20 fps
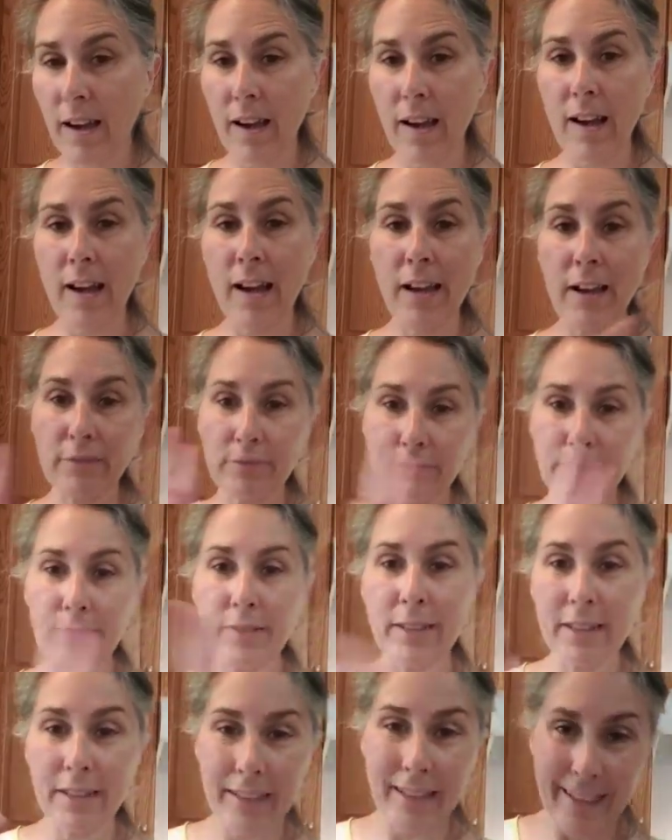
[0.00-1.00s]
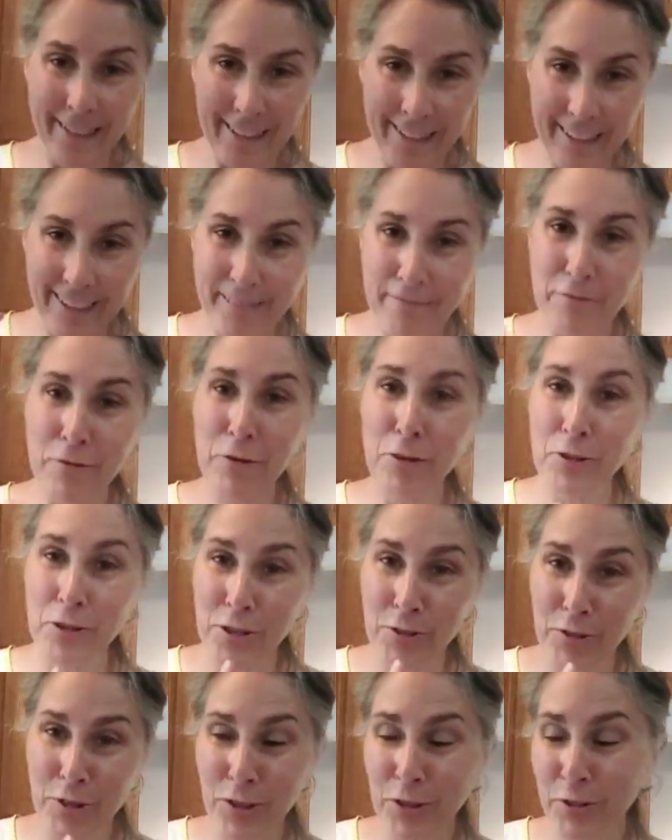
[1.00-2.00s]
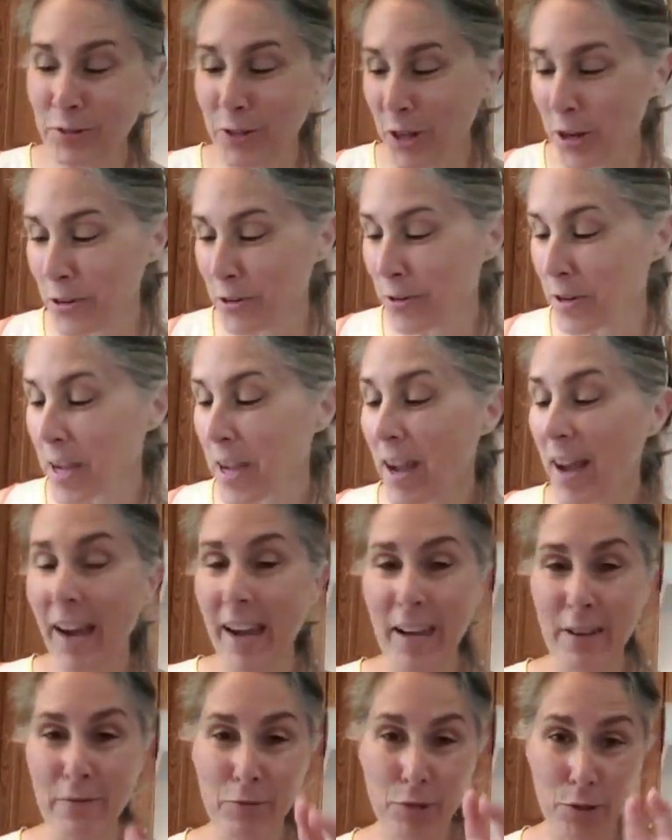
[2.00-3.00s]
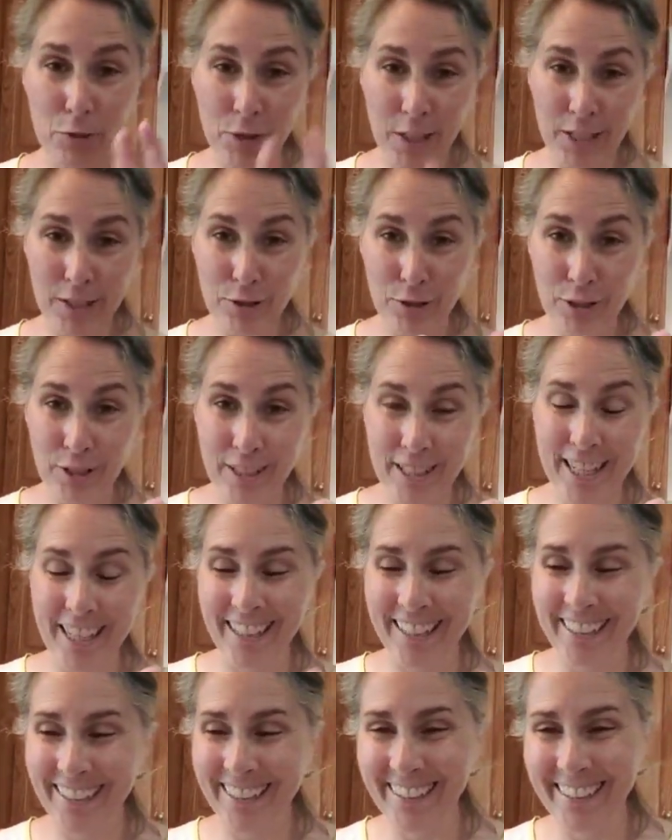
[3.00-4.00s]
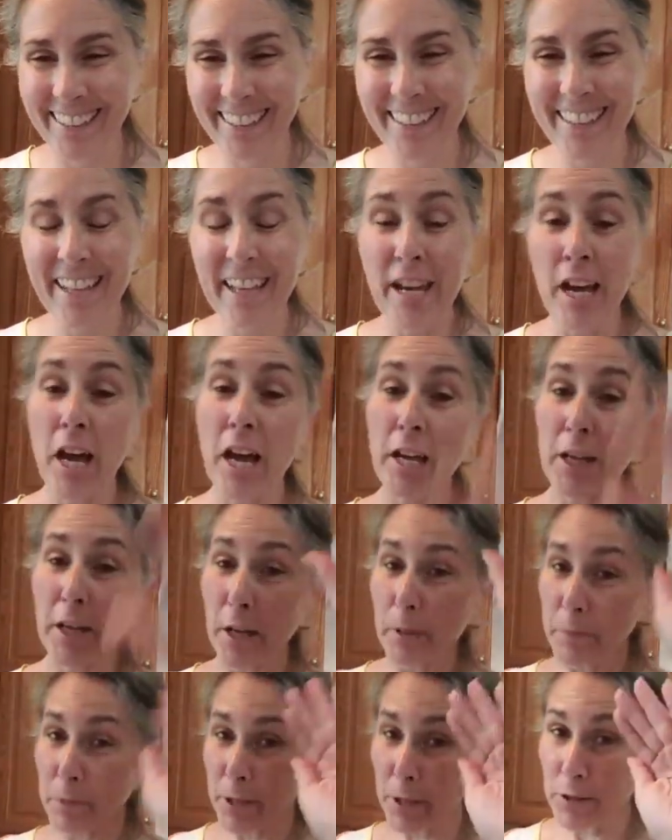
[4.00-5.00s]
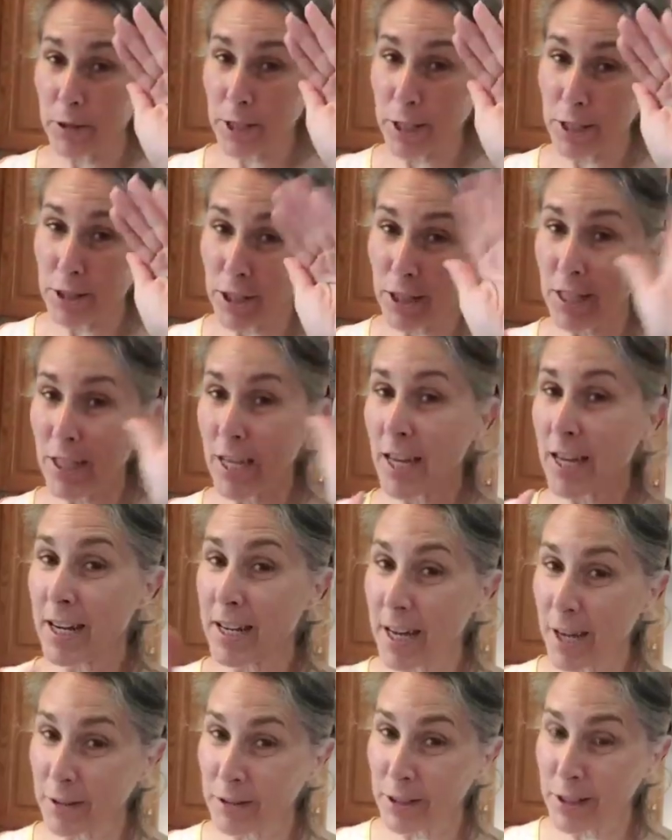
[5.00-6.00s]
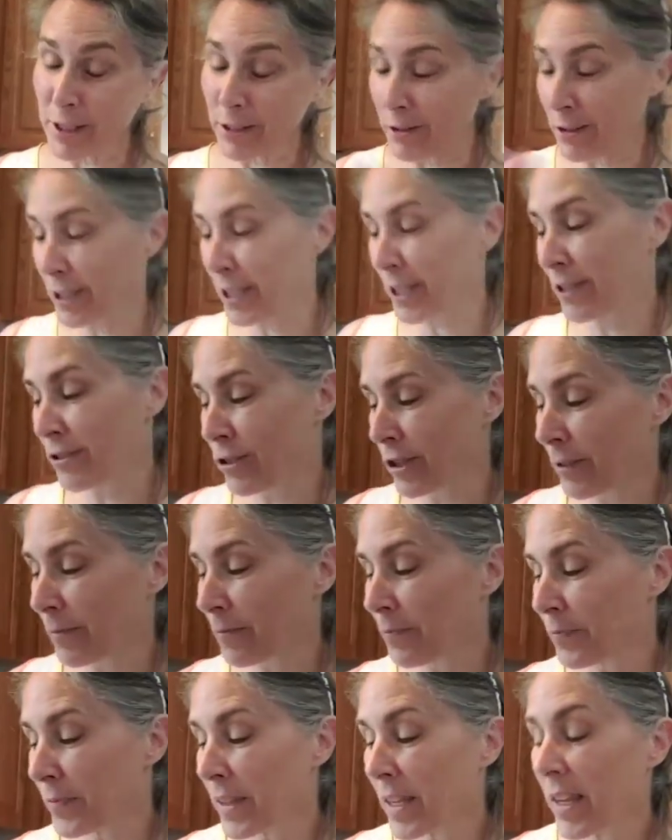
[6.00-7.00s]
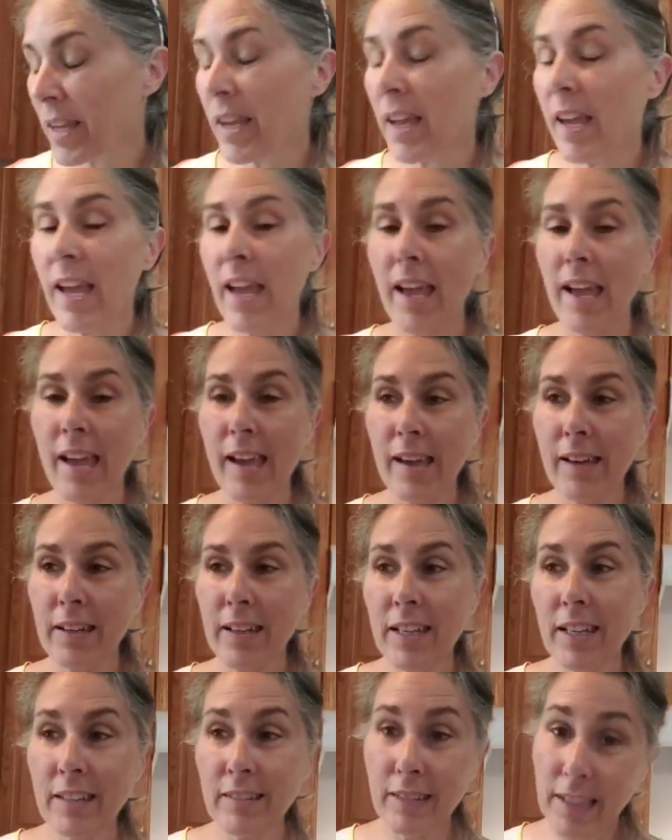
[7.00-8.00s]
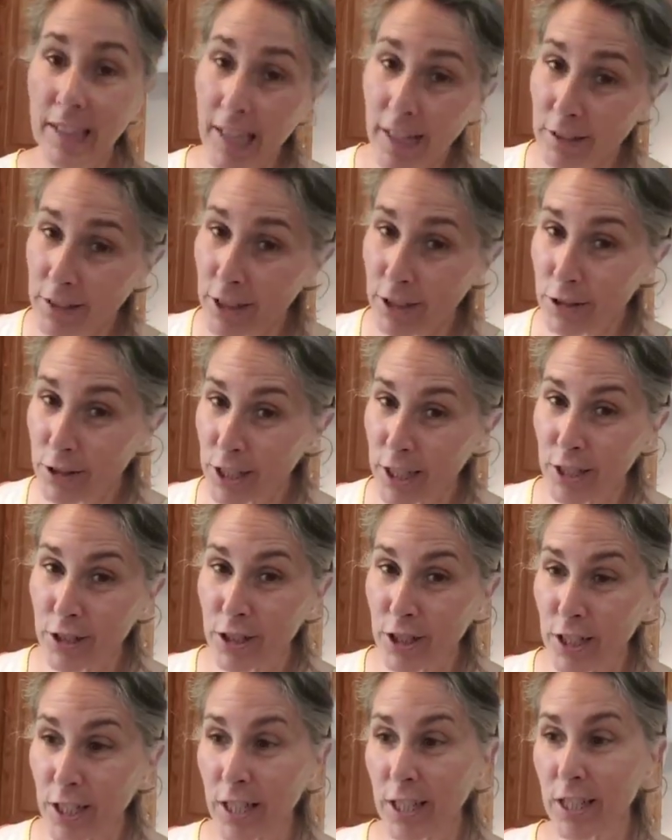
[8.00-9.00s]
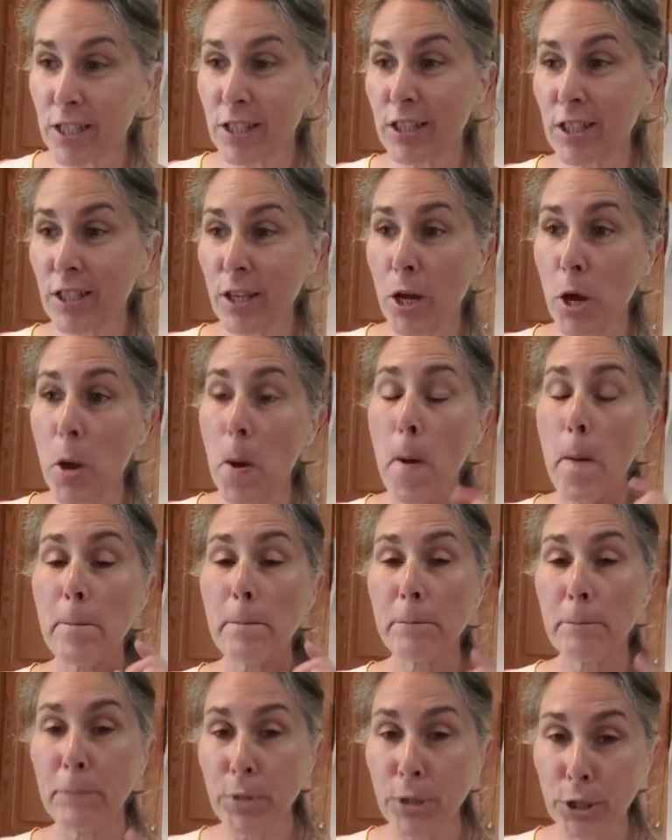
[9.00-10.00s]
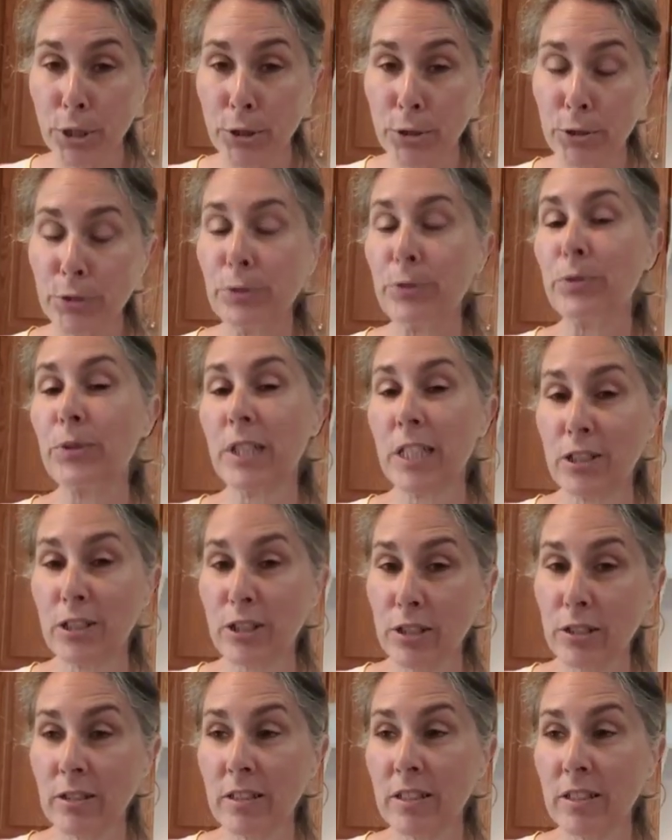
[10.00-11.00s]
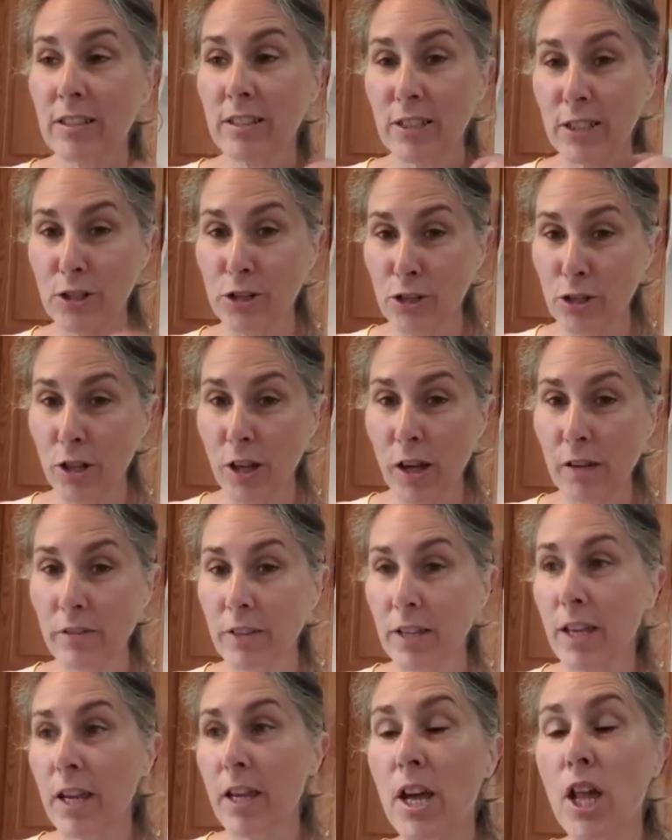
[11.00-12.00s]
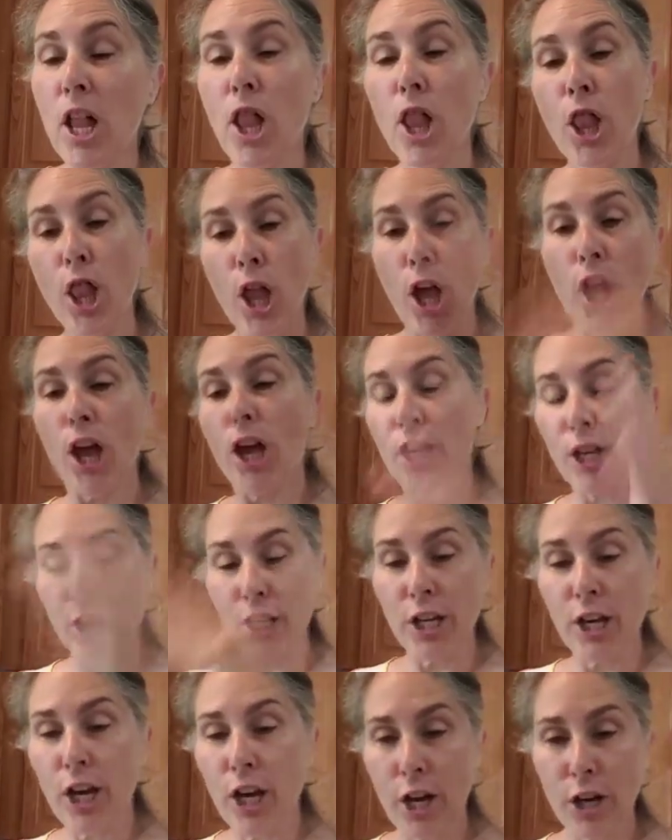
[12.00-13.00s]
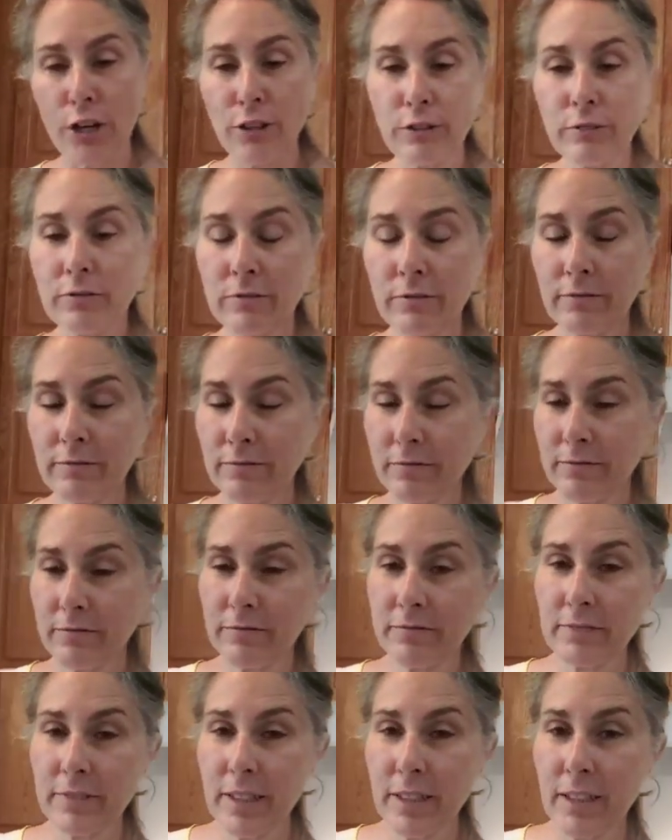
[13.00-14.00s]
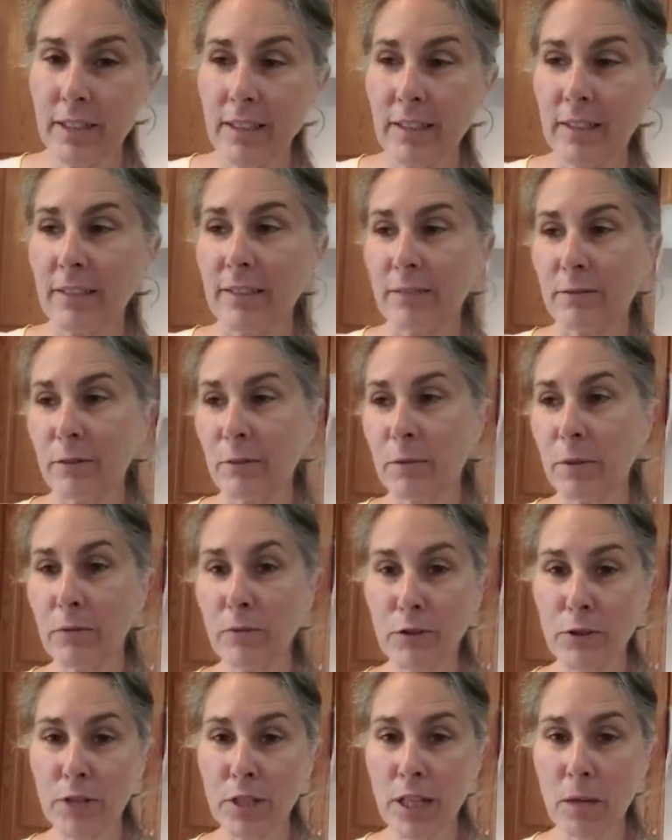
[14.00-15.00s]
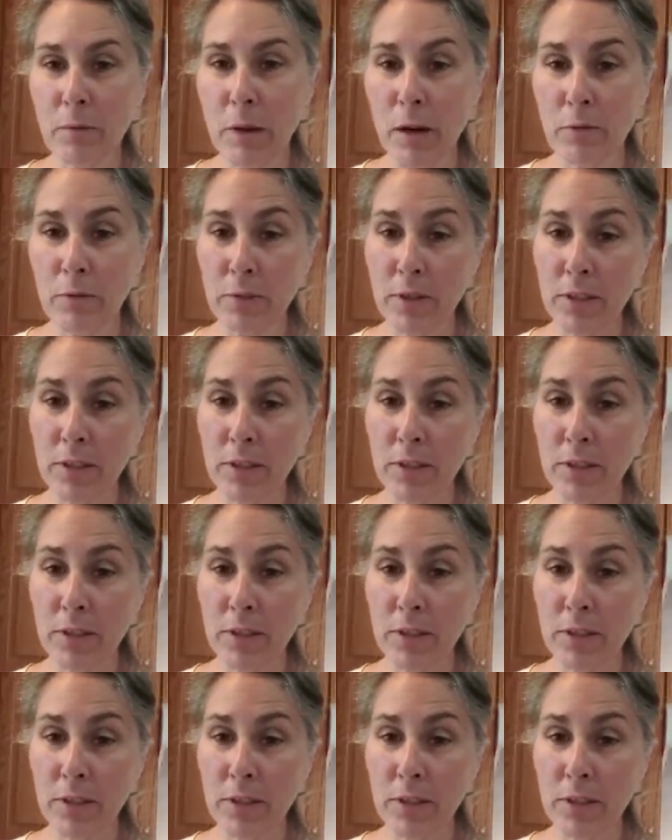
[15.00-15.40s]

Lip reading: have, for those of you who know, I have 2 kitchens. An upstairs kitchen and a downstairs kitchen. And in the downstairs kitchen is the blue kitchen dishcloth. Long ago, when we first came out with